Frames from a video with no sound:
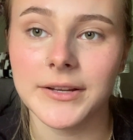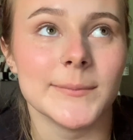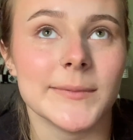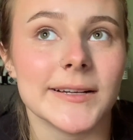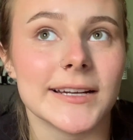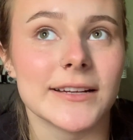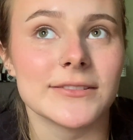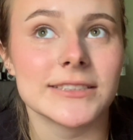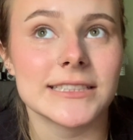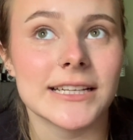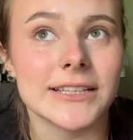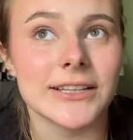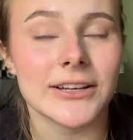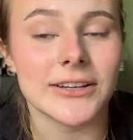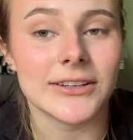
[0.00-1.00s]
I'm gonna have to tell
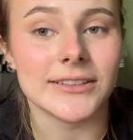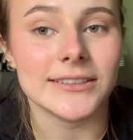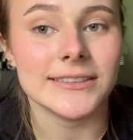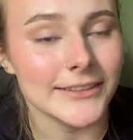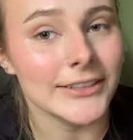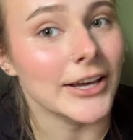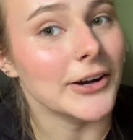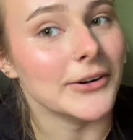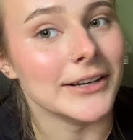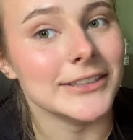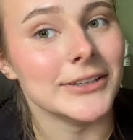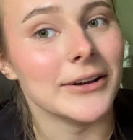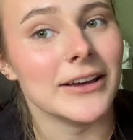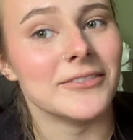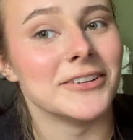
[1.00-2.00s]
y'all, no, I
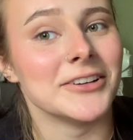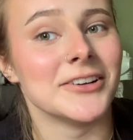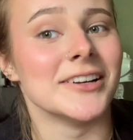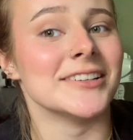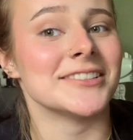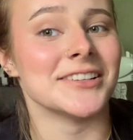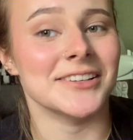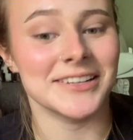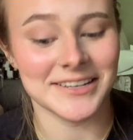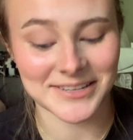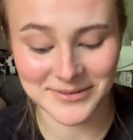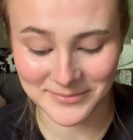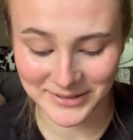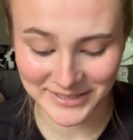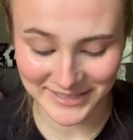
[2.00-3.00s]
don't have a crush on
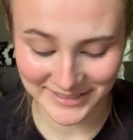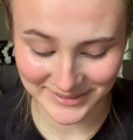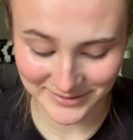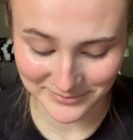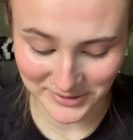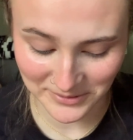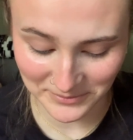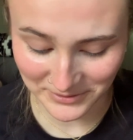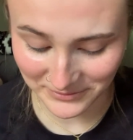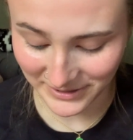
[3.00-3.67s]
anybody at the moment.